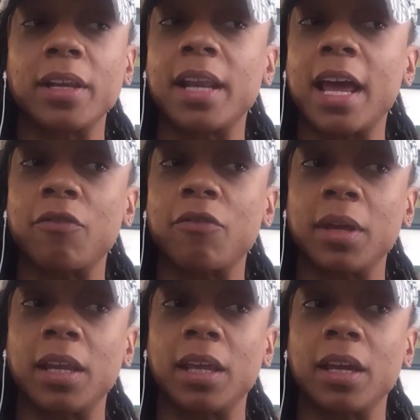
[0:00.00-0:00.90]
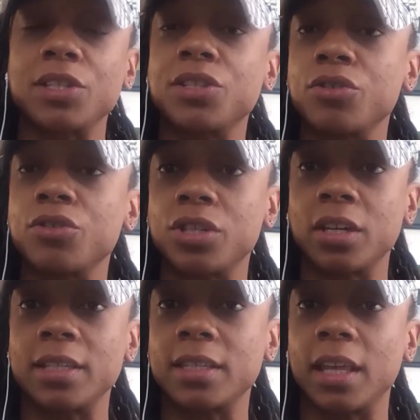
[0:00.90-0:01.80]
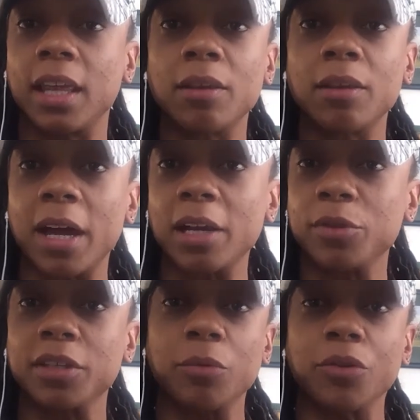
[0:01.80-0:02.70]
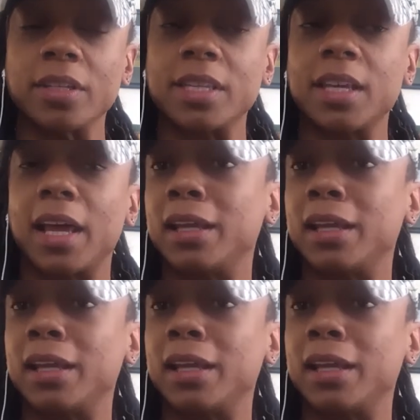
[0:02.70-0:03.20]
I didn't have many associates in the bodybuilding community.